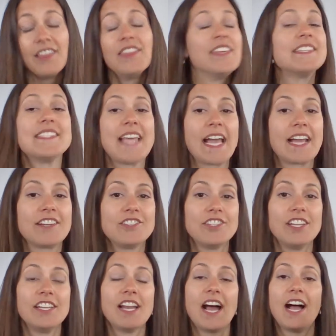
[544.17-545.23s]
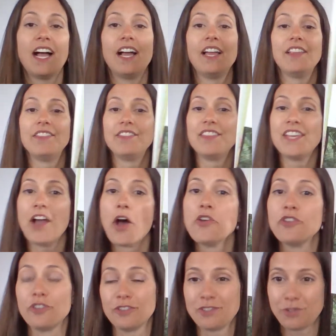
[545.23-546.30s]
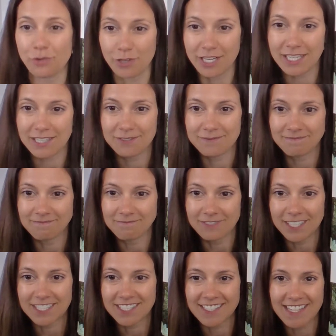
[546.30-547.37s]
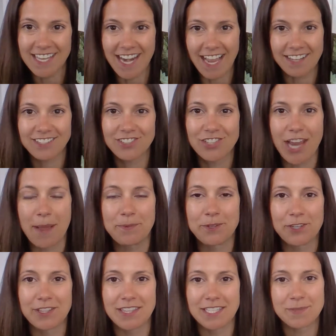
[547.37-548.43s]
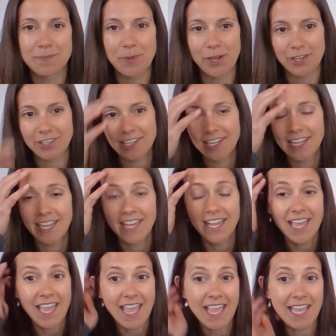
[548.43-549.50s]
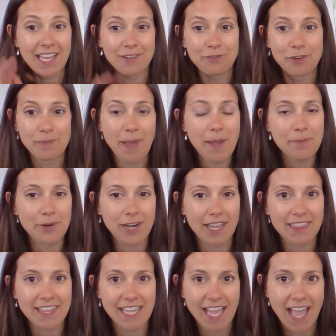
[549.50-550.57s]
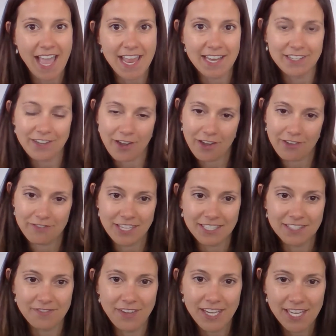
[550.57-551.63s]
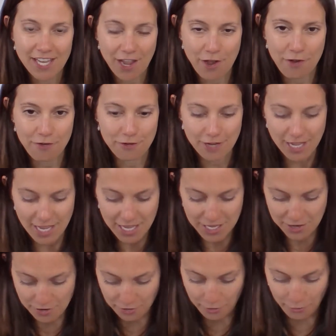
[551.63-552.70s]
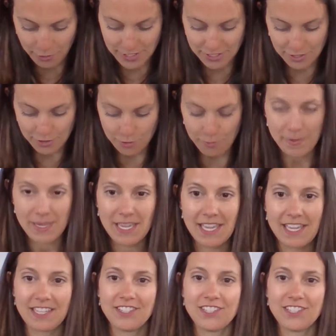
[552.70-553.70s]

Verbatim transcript: the section on the understory, which is the next chapter in this book. And remember, at the end of this video, you're going to be